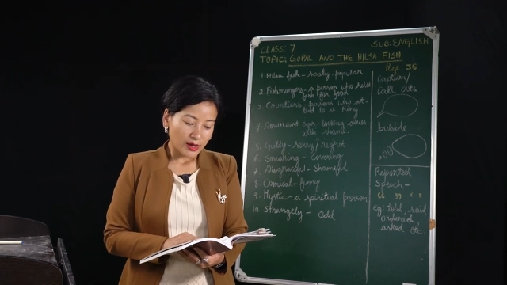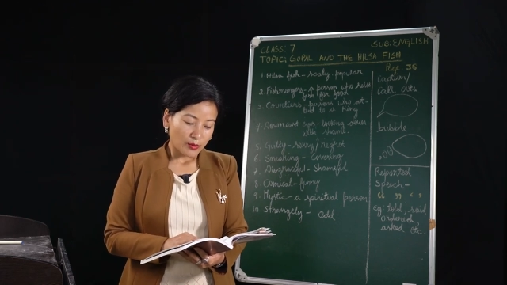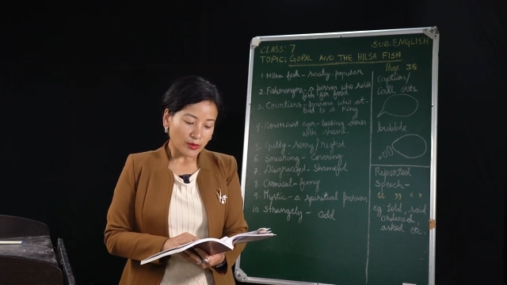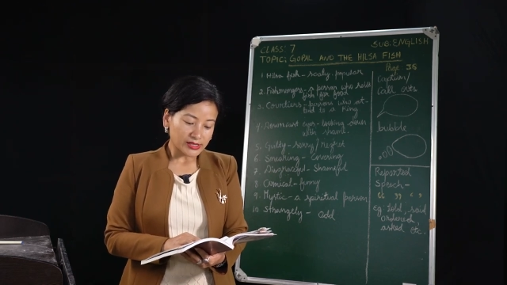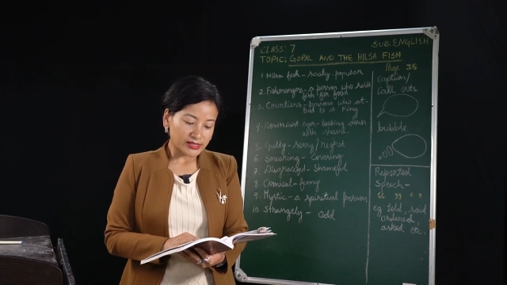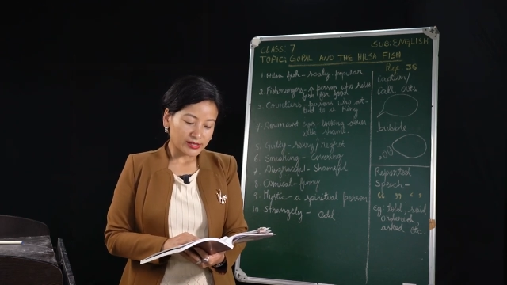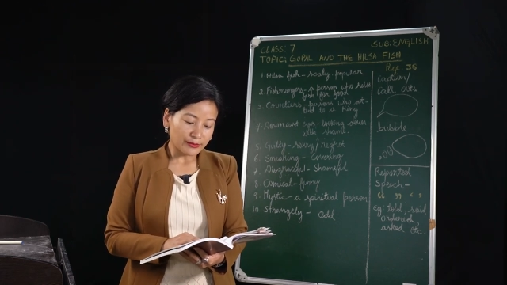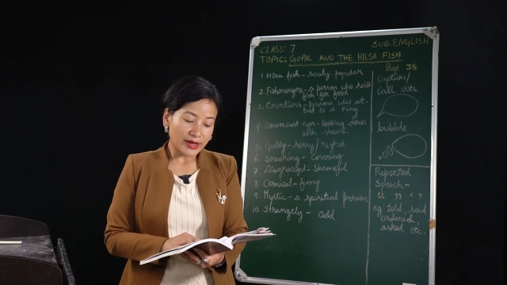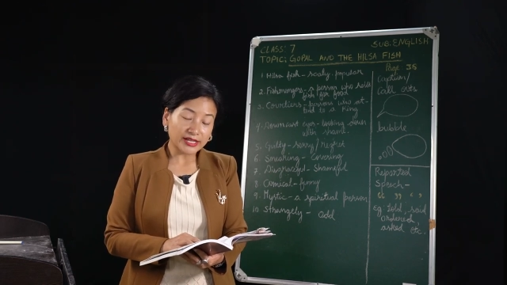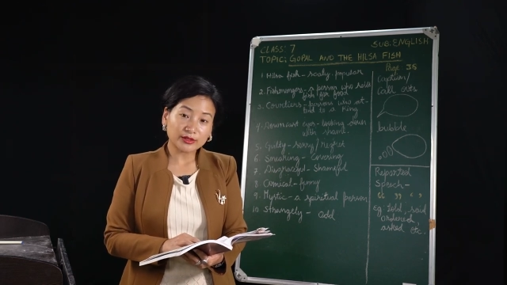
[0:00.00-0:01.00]
What's the
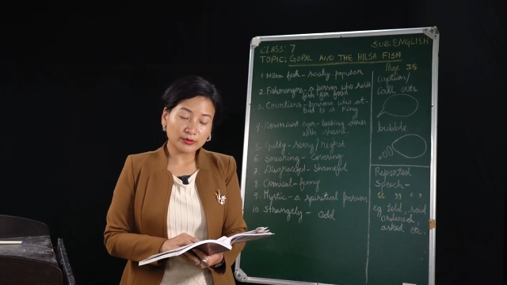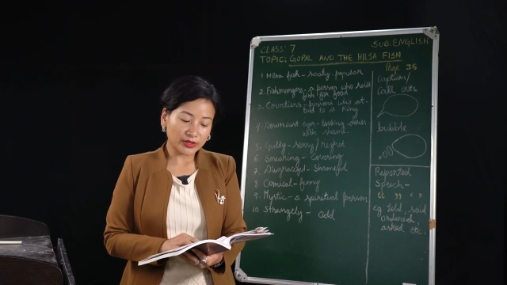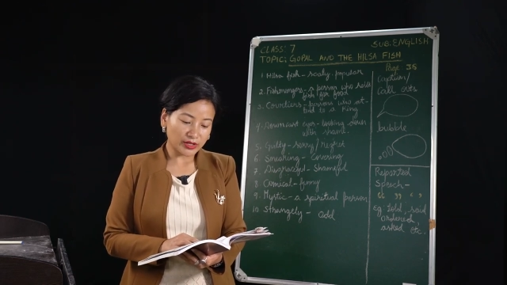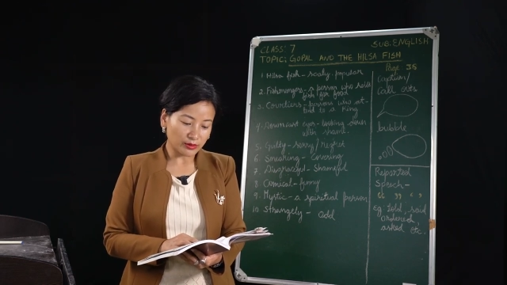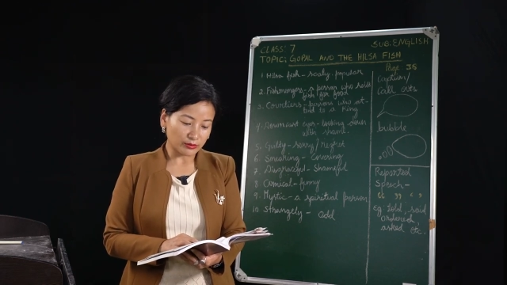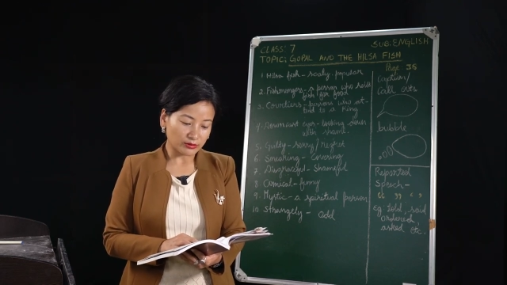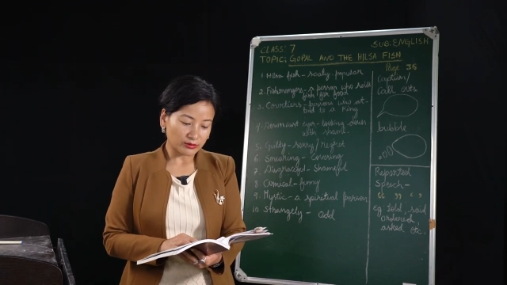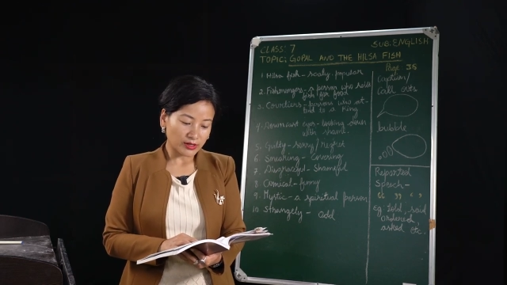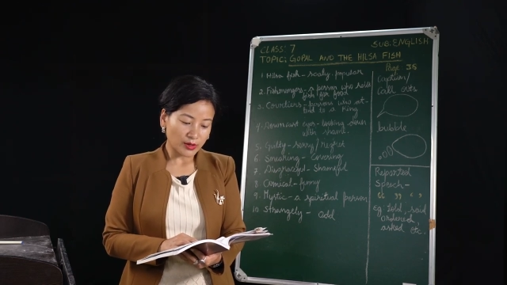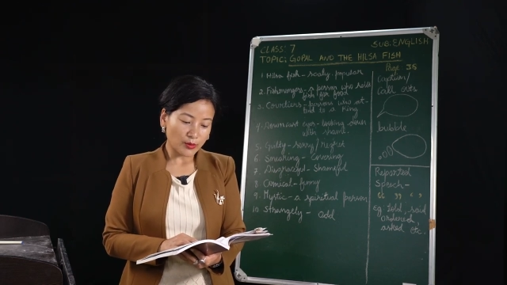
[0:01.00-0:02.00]
matter with you?
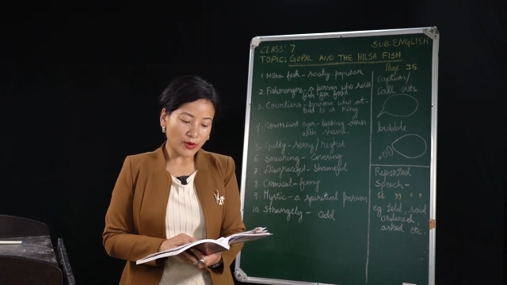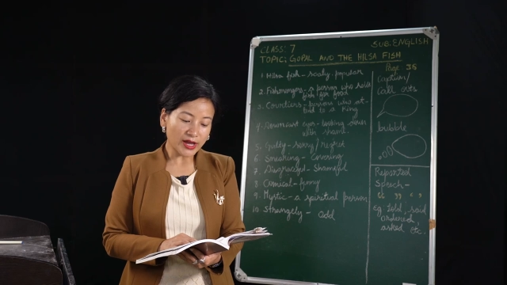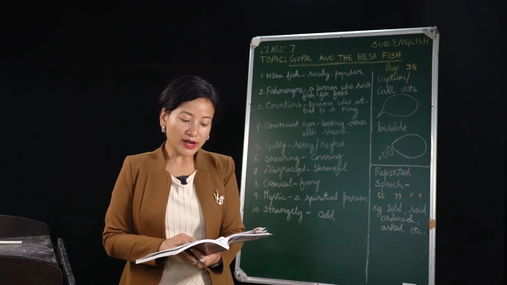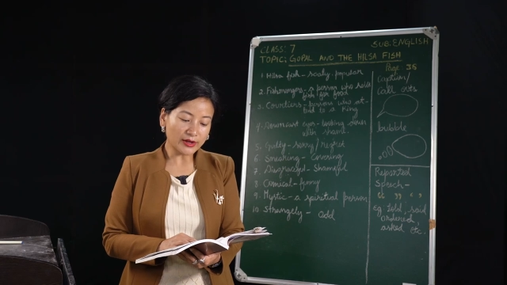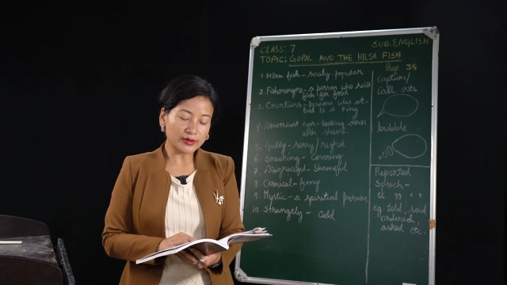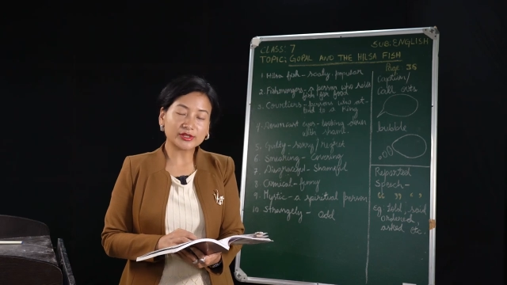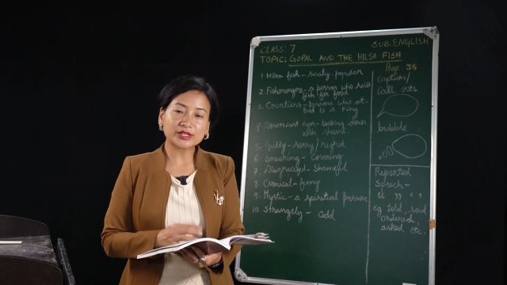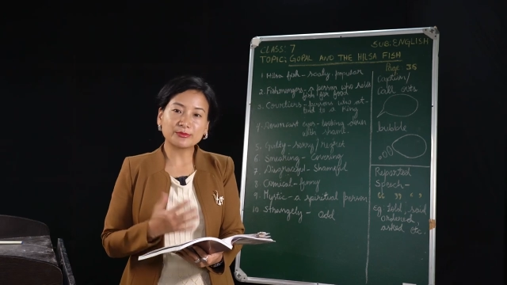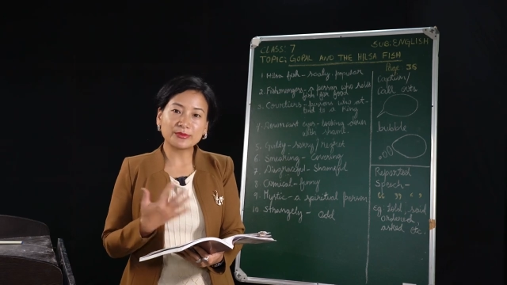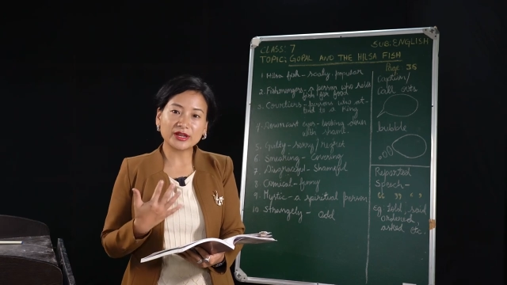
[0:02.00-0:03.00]
Why are you
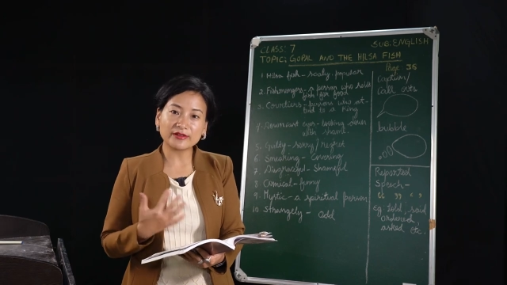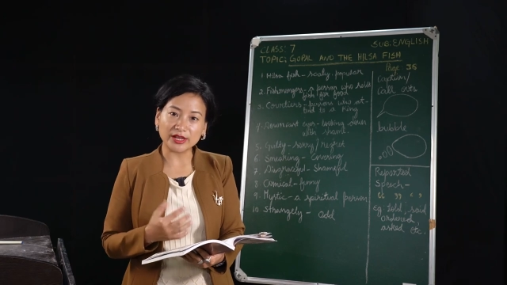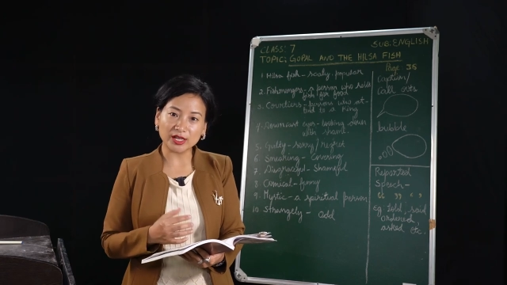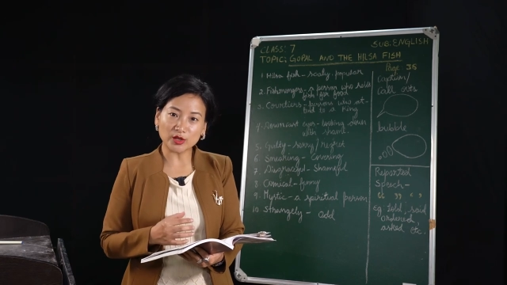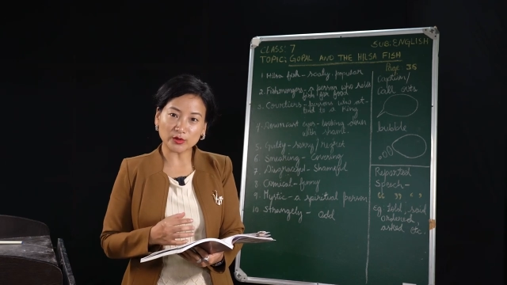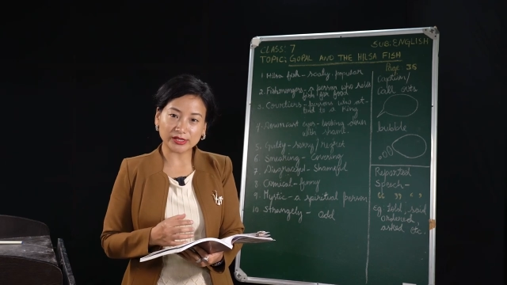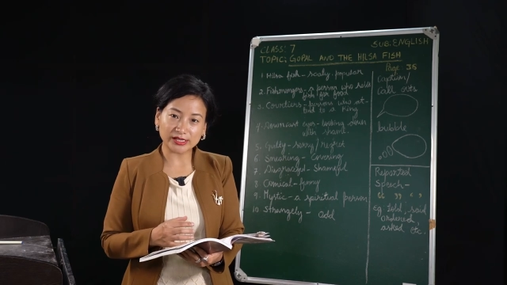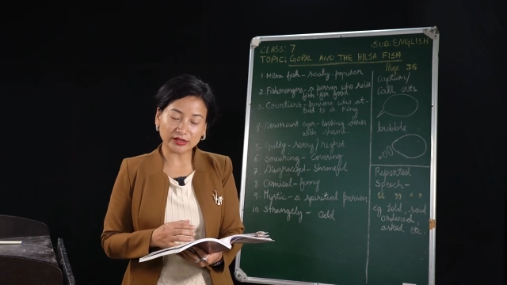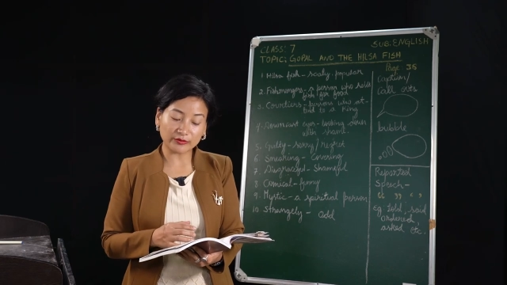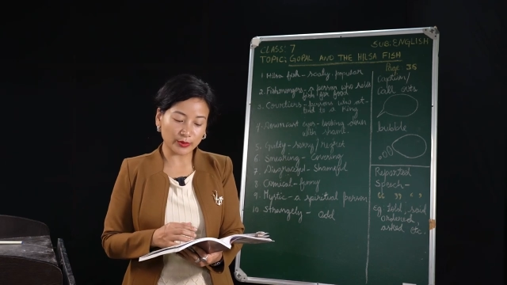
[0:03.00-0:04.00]
smearing
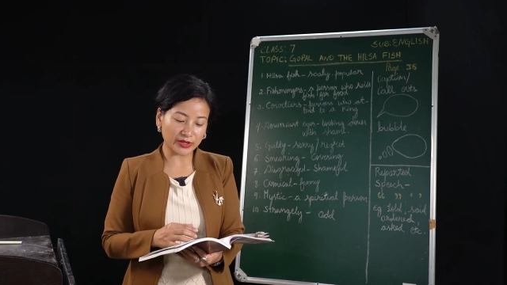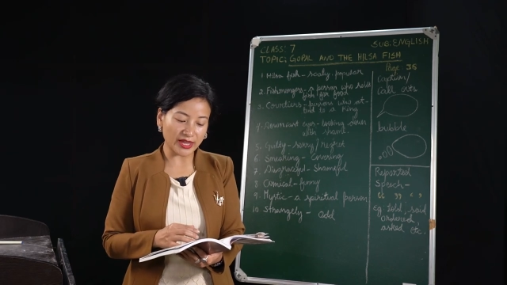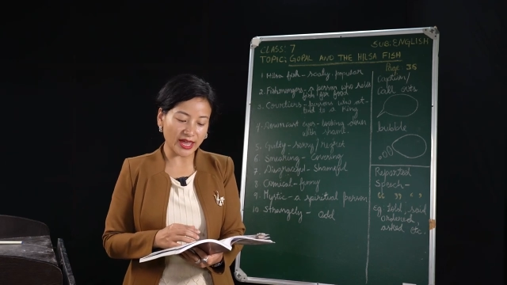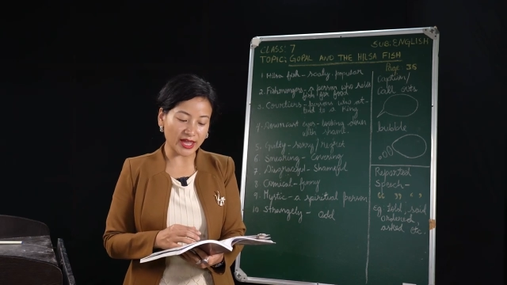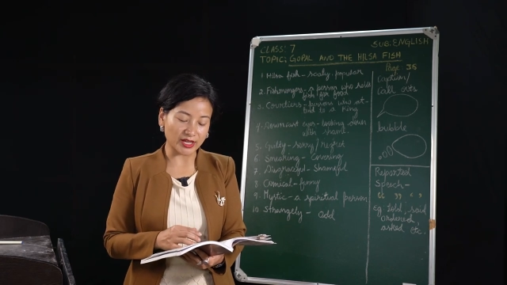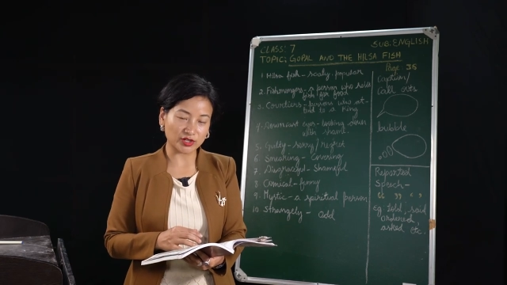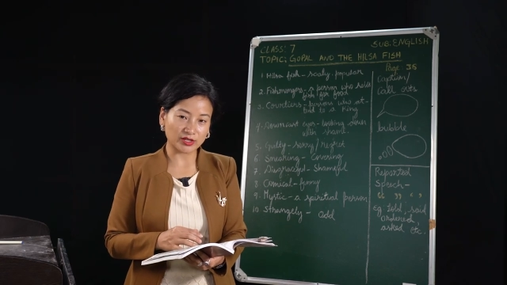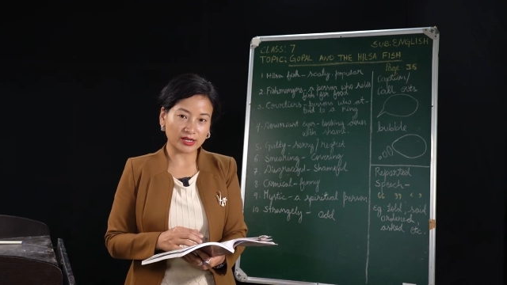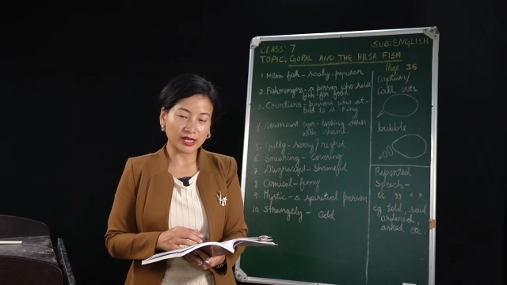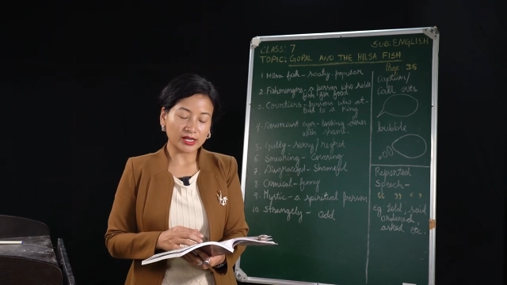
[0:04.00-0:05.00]
yourself with ash?